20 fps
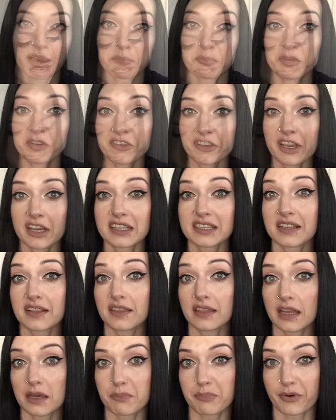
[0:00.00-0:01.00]
I'm moving on to
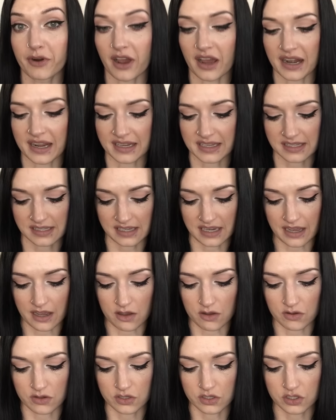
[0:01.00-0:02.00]
lip products
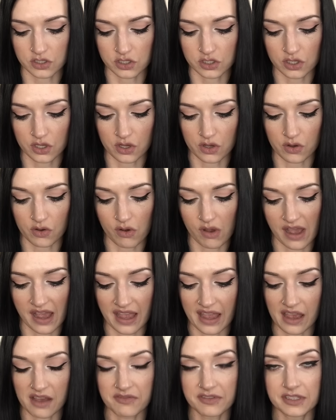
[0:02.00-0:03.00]
now. So I
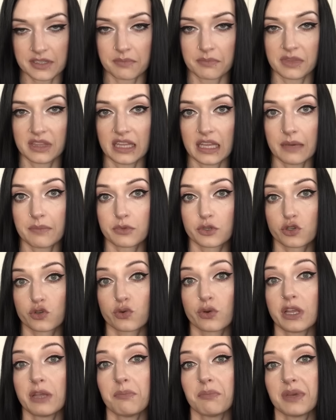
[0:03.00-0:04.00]
have some lip
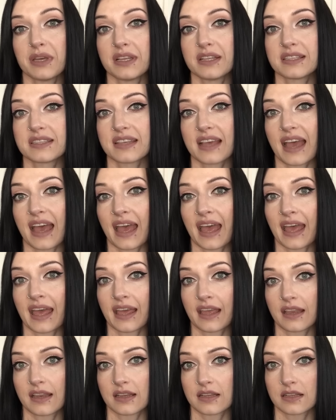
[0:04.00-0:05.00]
treatments
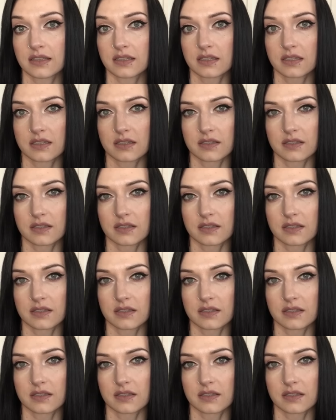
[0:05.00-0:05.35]
and